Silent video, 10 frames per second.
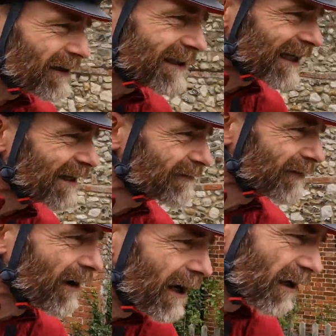where he stayed
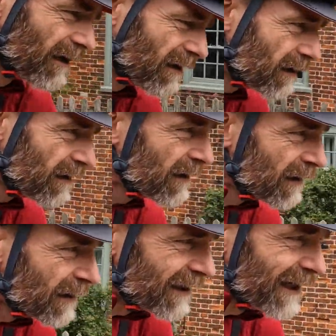for a while
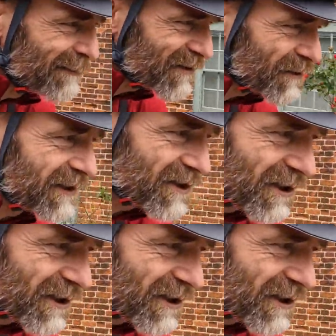in between